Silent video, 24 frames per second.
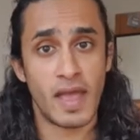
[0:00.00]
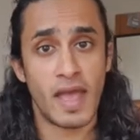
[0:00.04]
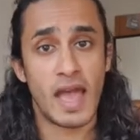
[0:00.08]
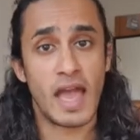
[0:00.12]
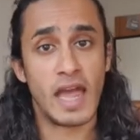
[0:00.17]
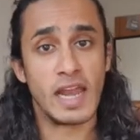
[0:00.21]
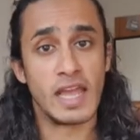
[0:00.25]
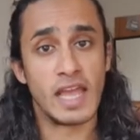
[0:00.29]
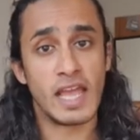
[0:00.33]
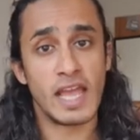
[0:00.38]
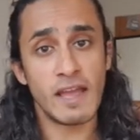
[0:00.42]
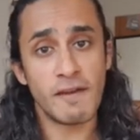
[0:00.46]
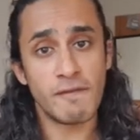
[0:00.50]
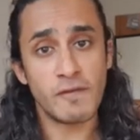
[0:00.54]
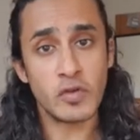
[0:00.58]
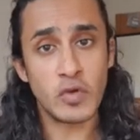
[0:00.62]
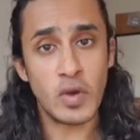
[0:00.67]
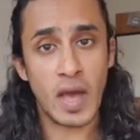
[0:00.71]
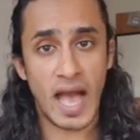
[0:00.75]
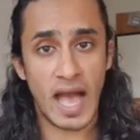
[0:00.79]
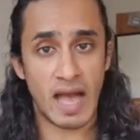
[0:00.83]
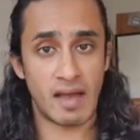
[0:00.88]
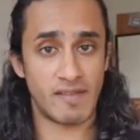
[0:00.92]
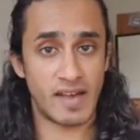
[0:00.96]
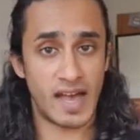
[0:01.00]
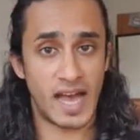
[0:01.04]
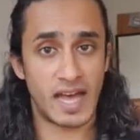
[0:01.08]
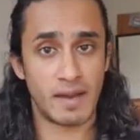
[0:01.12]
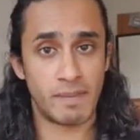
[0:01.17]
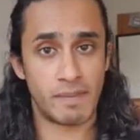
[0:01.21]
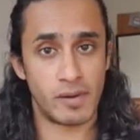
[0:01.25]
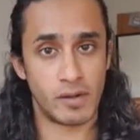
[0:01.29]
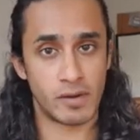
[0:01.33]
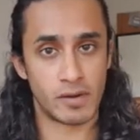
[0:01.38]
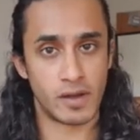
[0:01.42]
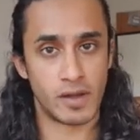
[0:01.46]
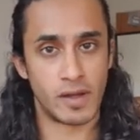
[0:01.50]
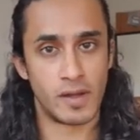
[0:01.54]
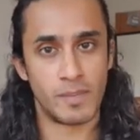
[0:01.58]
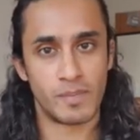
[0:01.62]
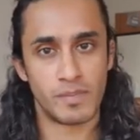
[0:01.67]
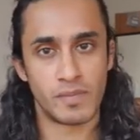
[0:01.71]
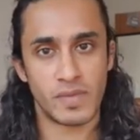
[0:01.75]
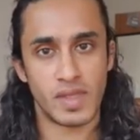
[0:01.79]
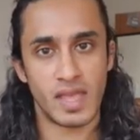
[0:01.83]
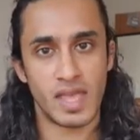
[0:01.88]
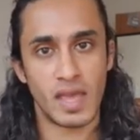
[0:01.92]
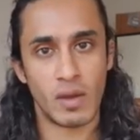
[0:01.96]
And if you have ad blocker,
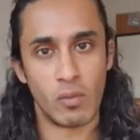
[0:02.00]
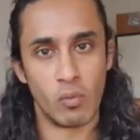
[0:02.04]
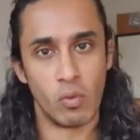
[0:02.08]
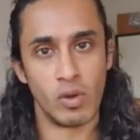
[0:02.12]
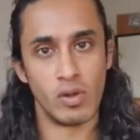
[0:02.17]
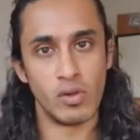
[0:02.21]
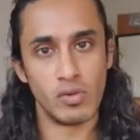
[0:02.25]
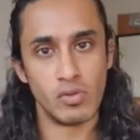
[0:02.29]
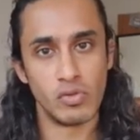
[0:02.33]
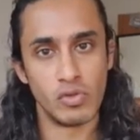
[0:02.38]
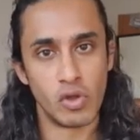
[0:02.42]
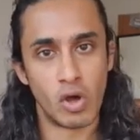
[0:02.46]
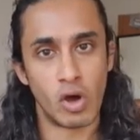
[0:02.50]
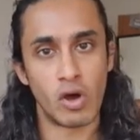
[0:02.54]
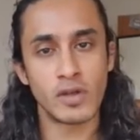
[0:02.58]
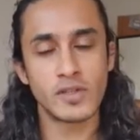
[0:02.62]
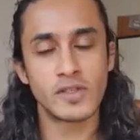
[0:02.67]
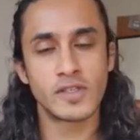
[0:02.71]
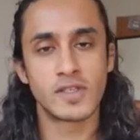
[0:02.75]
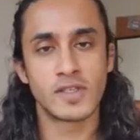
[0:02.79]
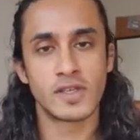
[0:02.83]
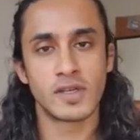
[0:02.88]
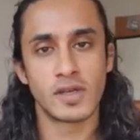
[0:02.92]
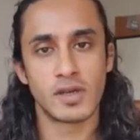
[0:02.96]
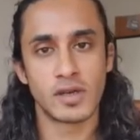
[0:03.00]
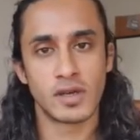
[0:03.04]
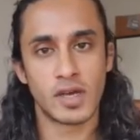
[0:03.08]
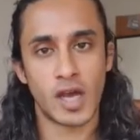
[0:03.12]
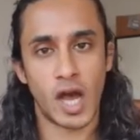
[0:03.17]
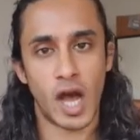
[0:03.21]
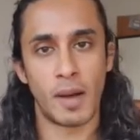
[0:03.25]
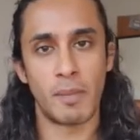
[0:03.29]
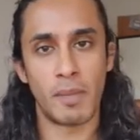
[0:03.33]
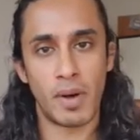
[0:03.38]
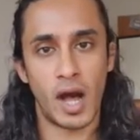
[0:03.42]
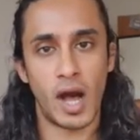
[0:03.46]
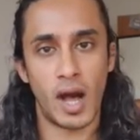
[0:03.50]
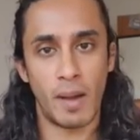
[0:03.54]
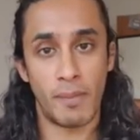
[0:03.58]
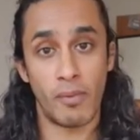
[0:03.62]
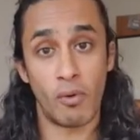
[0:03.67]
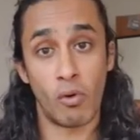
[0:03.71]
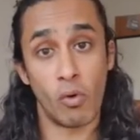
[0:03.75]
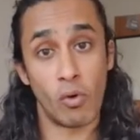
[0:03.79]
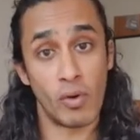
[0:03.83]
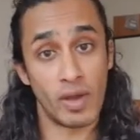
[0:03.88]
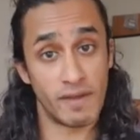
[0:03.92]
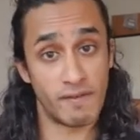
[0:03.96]
it will not come up,
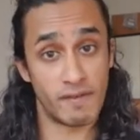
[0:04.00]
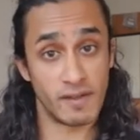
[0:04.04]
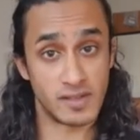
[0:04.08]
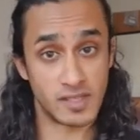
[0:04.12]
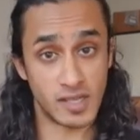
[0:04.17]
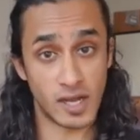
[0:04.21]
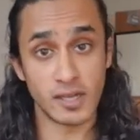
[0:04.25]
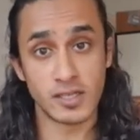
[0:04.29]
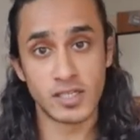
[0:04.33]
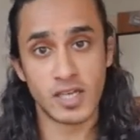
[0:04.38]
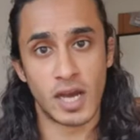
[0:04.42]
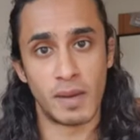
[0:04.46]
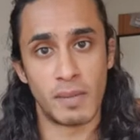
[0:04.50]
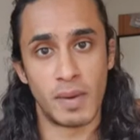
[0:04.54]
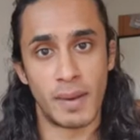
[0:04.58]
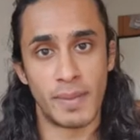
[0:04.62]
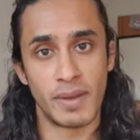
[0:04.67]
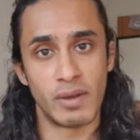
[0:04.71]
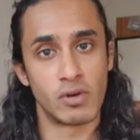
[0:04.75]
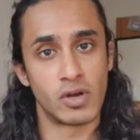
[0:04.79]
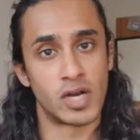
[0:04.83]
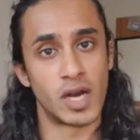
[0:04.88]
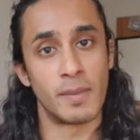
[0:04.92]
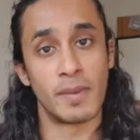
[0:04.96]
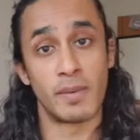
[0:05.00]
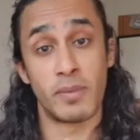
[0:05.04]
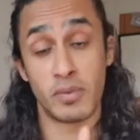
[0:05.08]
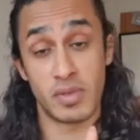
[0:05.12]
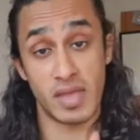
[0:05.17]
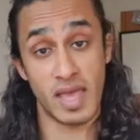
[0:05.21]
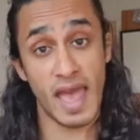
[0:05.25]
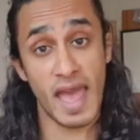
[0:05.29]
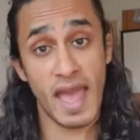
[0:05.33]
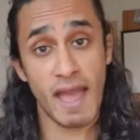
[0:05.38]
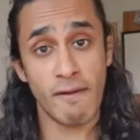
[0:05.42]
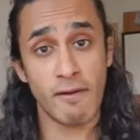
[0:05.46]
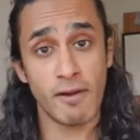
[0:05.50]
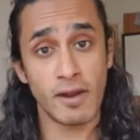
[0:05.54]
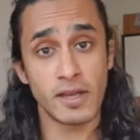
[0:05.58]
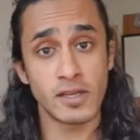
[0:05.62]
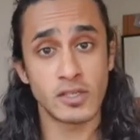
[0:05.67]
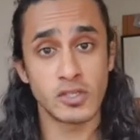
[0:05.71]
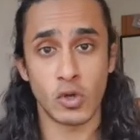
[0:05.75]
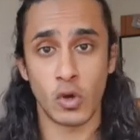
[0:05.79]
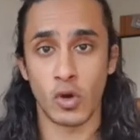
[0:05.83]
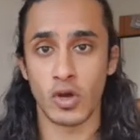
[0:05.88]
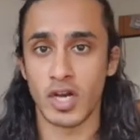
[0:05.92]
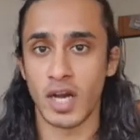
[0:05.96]
or if it does come up, it will come up with
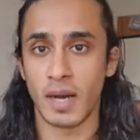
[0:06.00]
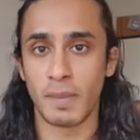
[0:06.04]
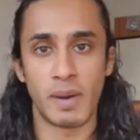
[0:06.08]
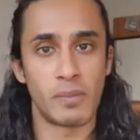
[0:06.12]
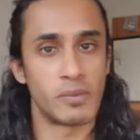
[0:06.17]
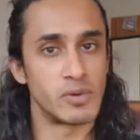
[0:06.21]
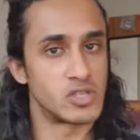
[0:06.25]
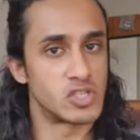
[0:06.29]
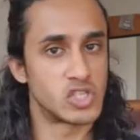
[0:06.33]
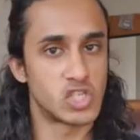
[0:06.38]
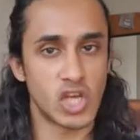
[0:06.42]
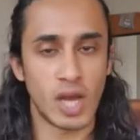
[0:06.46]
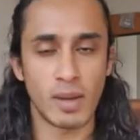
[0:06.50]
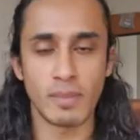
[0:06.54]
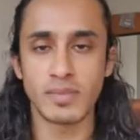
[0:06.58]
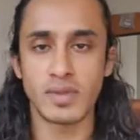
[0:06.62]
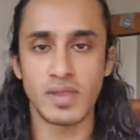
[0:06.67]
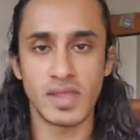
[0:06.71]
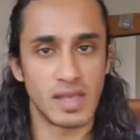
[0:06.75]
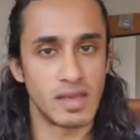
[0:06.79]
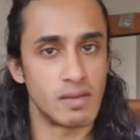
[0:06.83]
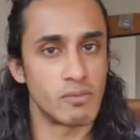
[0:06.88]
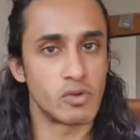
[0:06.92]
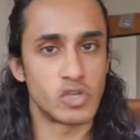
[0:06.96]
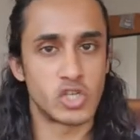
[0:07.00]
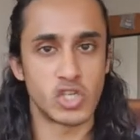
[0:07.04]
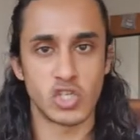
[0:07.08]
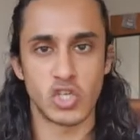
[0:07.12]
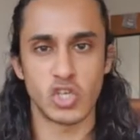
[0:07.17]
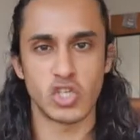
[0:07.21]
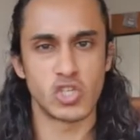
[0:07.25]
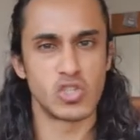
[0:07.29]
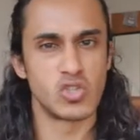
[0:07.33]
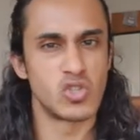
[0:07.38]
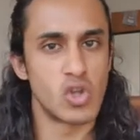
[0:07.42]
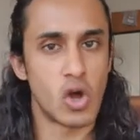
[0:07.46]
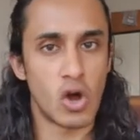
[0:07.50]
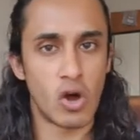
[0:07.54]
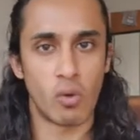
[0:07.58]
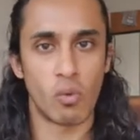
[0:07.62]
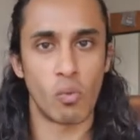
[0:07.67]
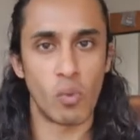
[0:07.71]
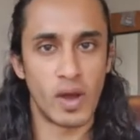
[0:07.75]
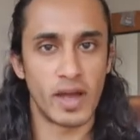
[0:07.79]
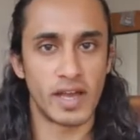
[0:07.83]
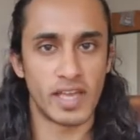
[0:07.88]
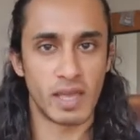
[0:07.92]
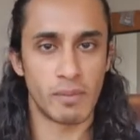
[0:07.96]
errors or come up with something which is just not
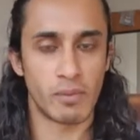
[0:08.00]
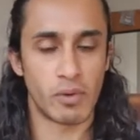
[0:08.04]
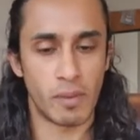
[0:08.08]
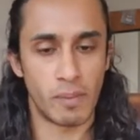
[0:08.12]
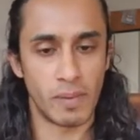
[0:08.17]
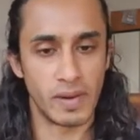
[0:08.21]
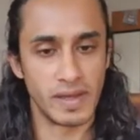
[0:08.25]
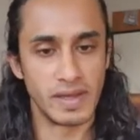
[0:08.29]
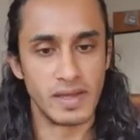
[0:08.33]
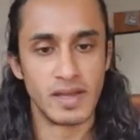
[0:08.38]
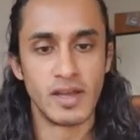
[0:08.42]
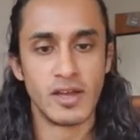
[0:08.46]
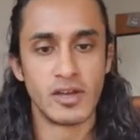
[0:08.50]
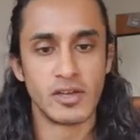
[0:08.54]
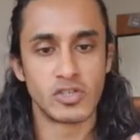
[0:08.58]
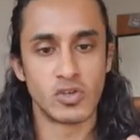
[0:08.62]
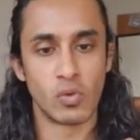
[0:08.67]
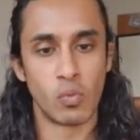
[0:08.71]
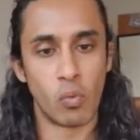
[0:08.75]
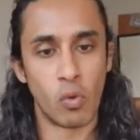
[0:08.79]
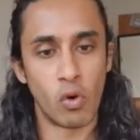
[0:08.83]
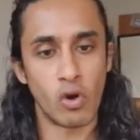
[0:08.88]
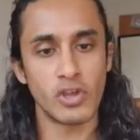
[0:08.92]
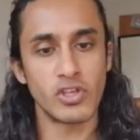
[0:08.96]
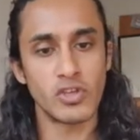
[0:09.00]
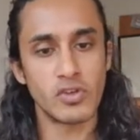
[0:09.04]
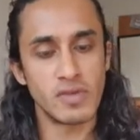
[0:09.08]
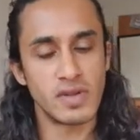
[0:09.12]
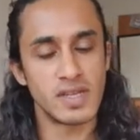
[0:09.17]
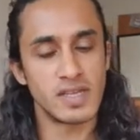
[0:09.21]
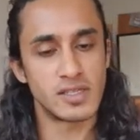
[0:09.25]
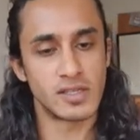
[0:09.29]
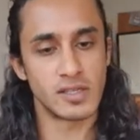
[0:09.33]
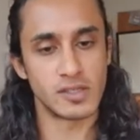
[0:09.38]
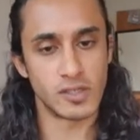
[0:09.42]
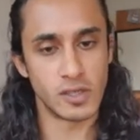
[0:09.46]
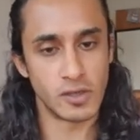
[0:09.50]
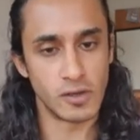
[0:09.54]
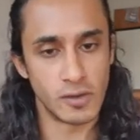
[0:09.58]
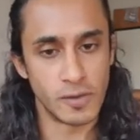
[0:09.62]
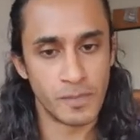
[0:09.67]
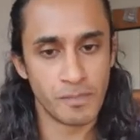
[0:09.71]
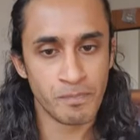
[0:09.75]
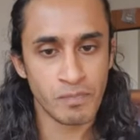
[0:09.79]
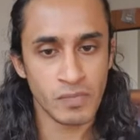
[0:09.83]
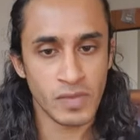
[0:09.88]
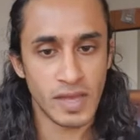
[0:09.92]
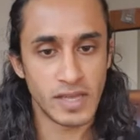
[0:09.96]
working properly. So what you need to do
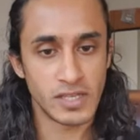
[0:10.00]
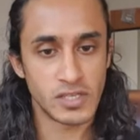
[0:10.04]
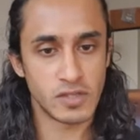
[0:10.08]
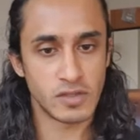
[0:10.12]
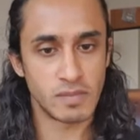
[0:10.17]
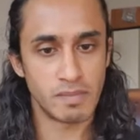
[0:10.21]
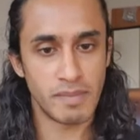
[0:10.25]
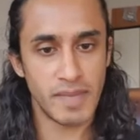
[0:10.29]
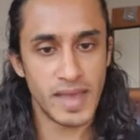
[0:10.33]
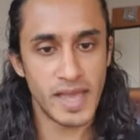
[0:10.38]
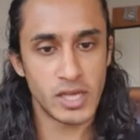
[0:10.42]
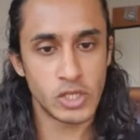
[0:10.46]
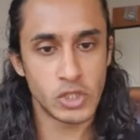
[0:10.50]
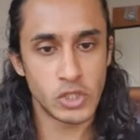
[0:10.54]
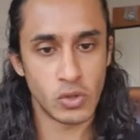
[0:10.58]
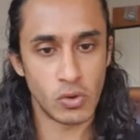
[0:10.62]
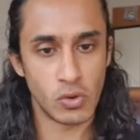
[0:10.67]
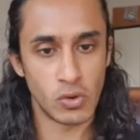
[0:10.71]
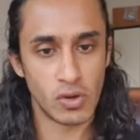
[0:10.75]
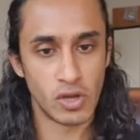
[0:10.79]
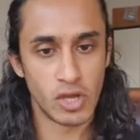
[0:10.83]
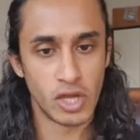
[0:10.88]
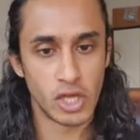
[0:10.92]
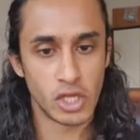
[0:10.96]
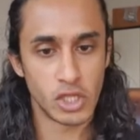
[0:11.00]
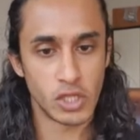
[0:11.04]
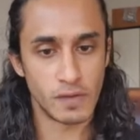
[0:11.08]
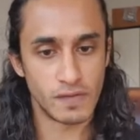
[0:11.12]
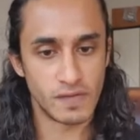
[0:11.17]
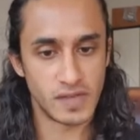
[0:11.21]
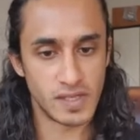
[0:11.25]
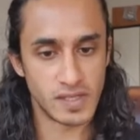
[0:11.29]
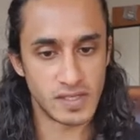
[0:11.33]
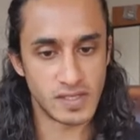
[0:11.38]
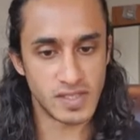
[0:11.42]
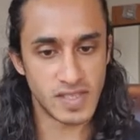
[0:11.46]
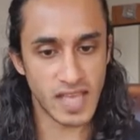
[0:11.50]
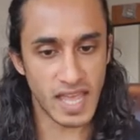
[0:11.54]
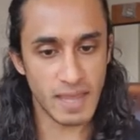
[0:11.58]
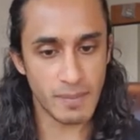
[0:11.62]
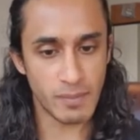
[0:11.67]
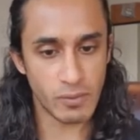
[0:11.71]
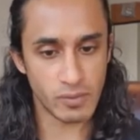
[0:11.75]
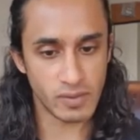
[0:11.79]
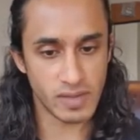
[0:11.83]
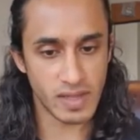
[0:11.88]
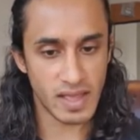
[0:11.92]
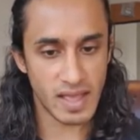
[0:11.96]
is just make sure you've
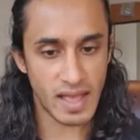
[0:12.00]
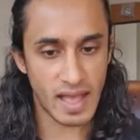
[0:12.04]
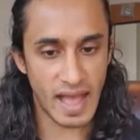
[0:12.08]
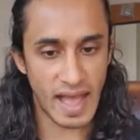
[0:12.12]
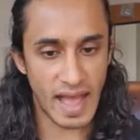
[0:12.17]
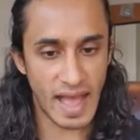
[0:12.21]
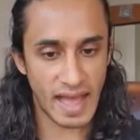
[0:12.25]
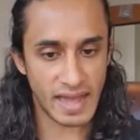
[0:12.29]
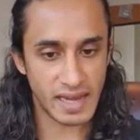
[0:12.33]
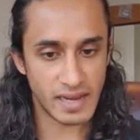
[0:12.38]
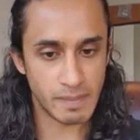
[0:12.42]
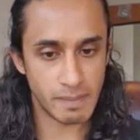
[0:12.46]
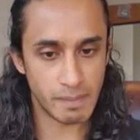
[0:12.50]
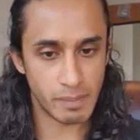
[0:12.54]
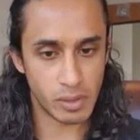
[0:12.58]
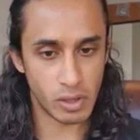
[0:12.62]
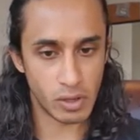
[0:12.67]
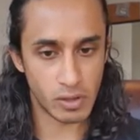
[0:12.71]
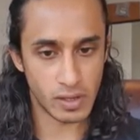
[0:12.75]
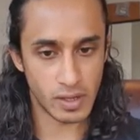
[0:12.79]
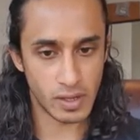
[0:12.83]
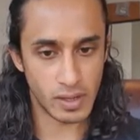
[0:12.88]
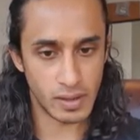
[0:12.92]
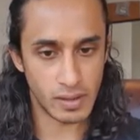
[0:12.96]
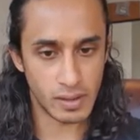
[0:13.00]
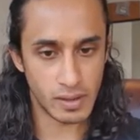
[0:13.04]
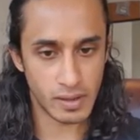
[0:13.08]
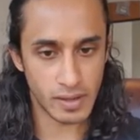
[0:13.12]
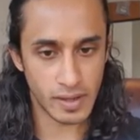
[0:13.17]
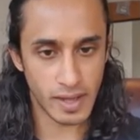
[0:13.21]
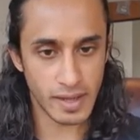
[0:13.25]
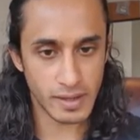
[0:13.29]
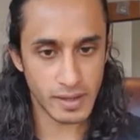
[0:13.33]
disabled ad blocker. Okay,